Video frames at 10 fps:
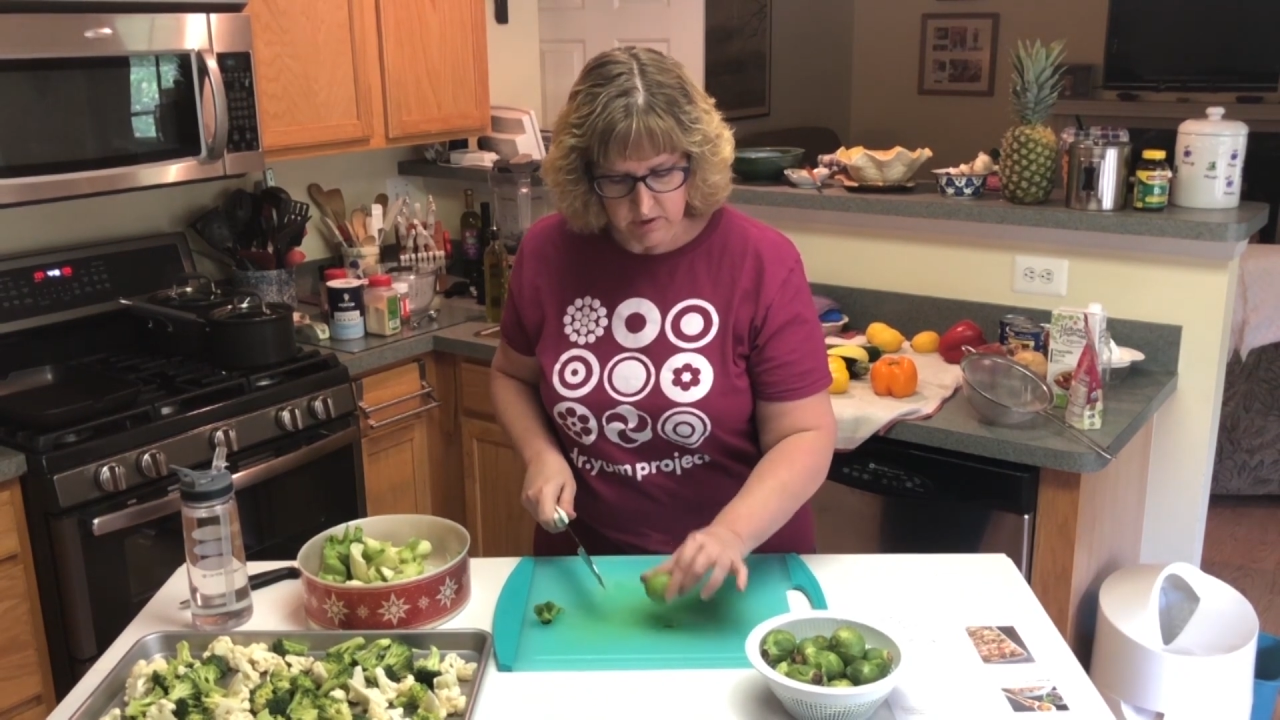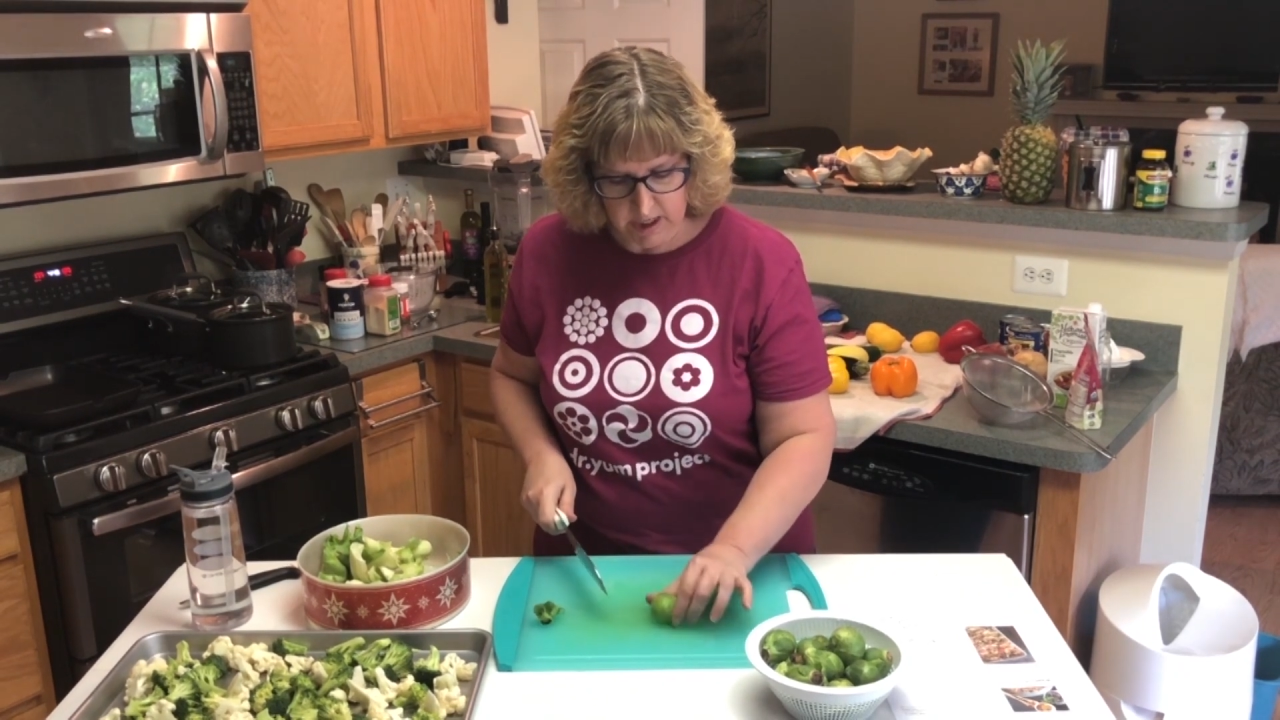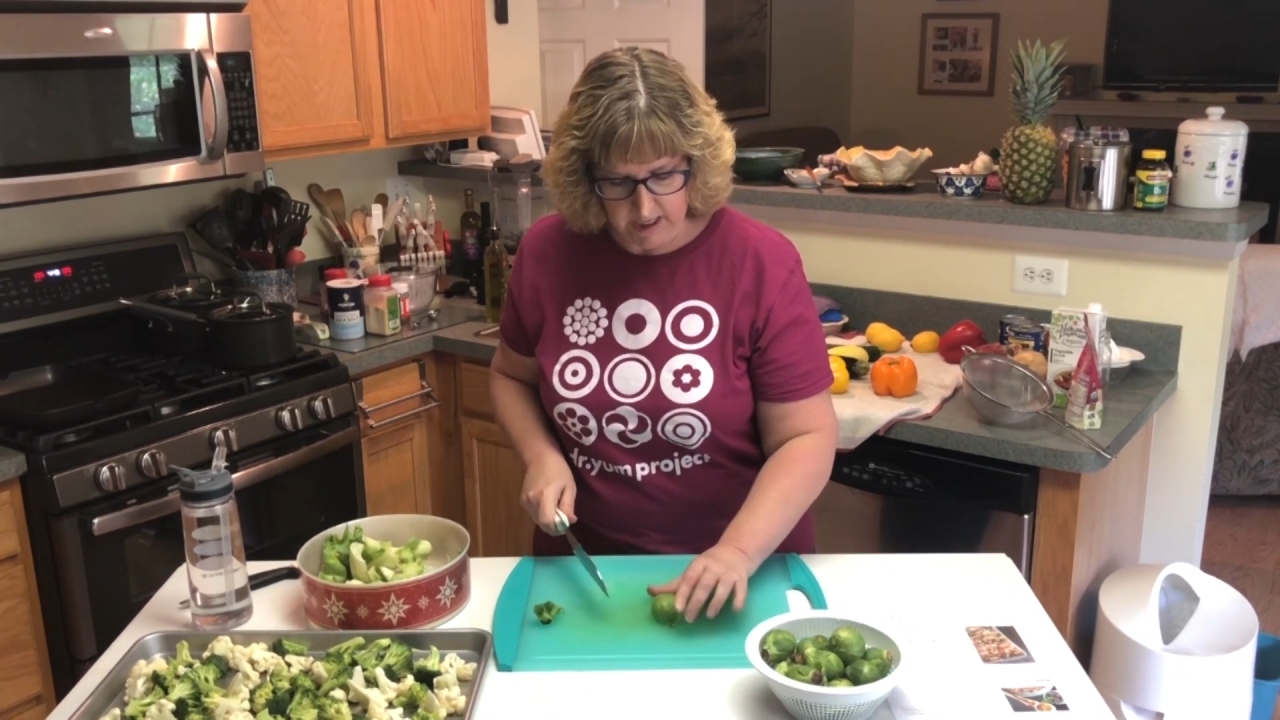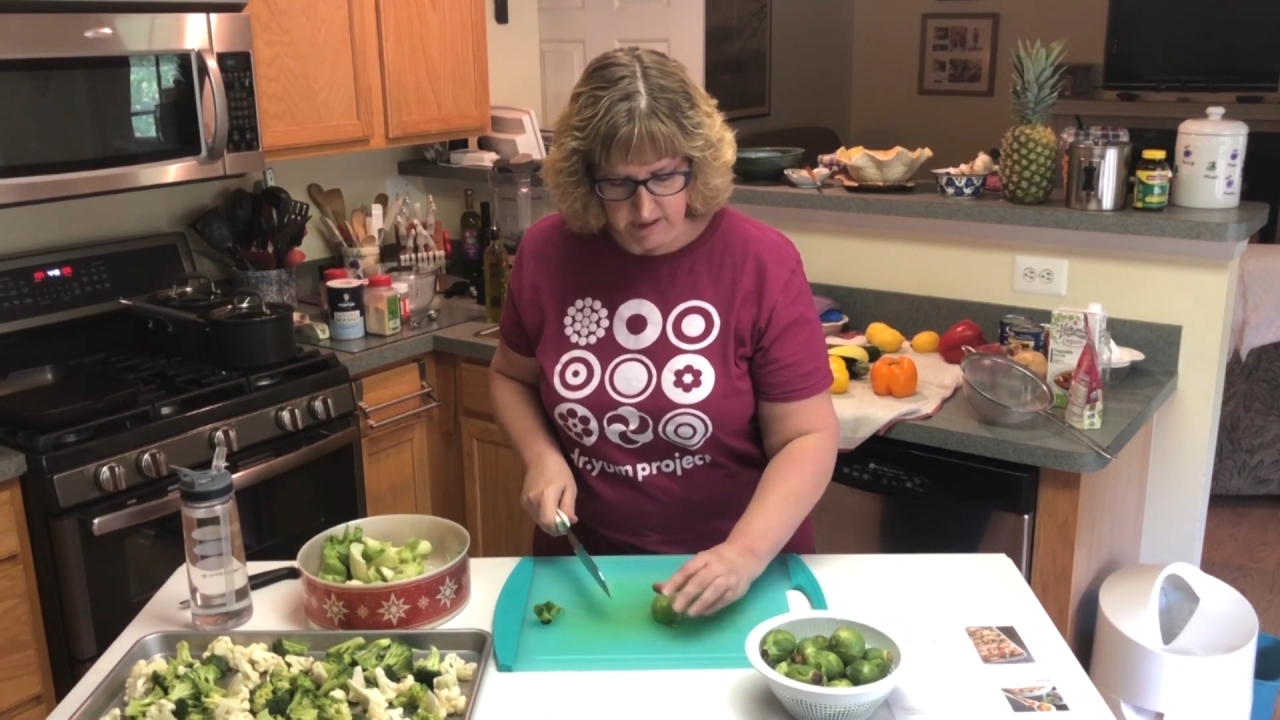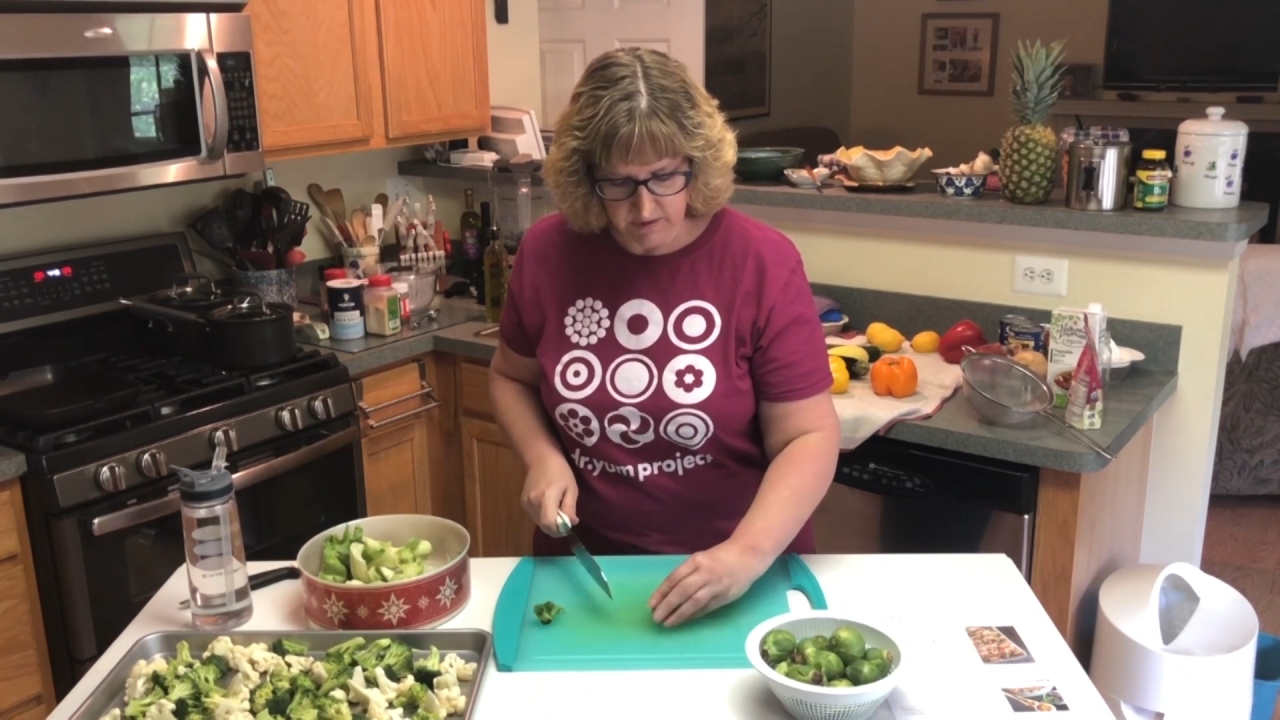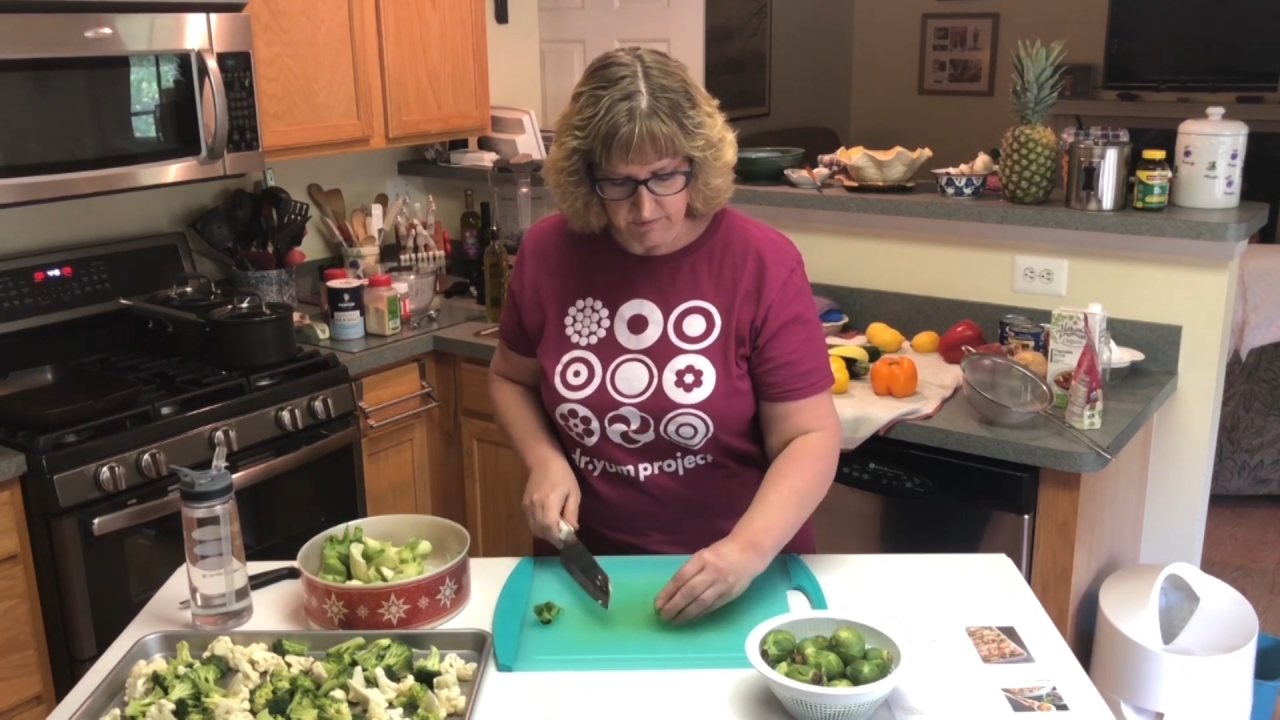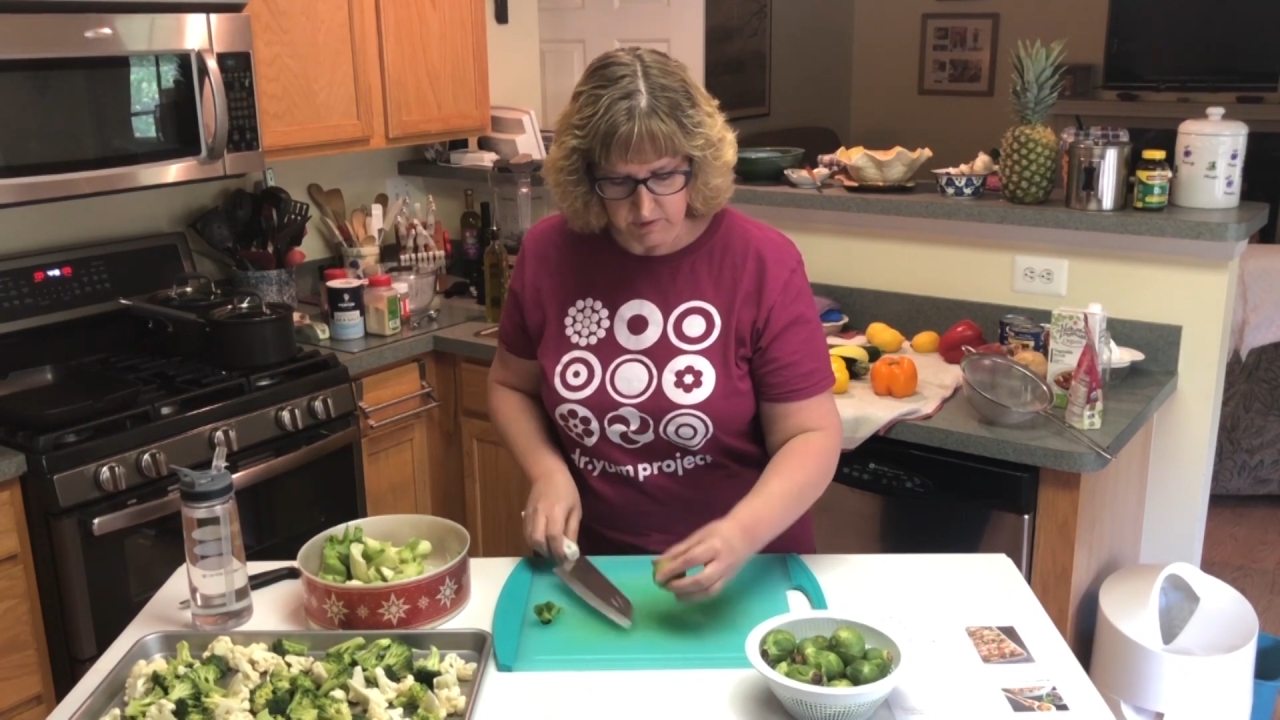are kind of